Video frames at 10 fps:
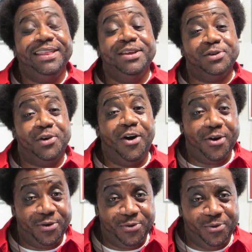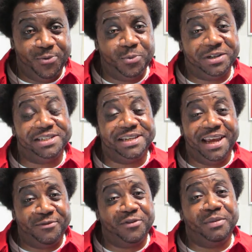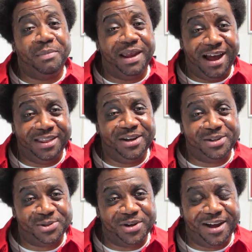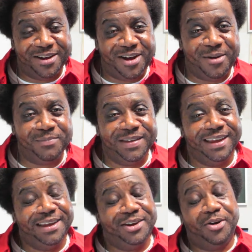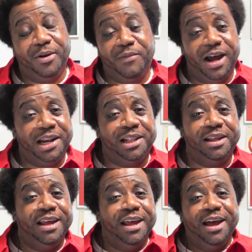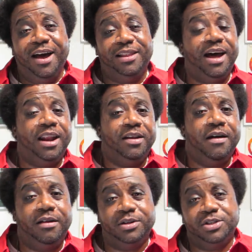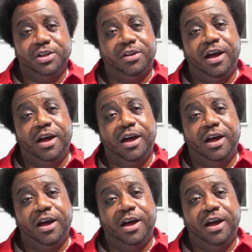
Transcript: This article, which is again from BehindTheHustle.com, I'm finding a lot of knowledge and a